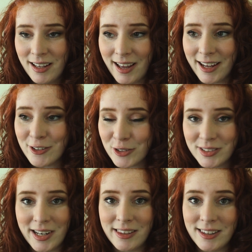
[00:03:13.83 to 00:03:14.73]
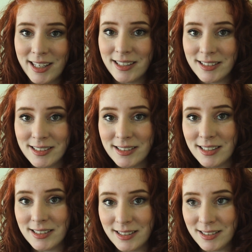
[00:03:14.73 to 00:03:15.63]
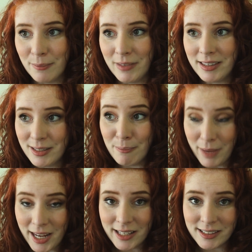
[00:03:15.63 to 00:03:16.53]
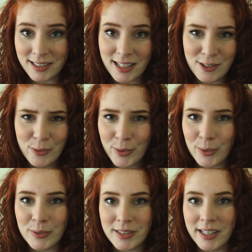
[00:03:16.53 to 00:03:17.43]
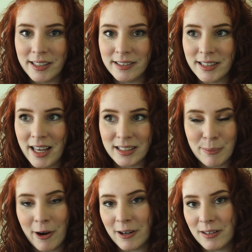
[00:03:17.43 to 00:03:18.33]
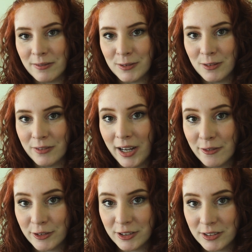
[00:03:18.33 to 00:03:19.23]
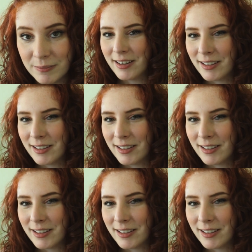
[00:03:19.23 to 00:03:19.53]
I understand that they exist in a system that demands they do those things as part of survival.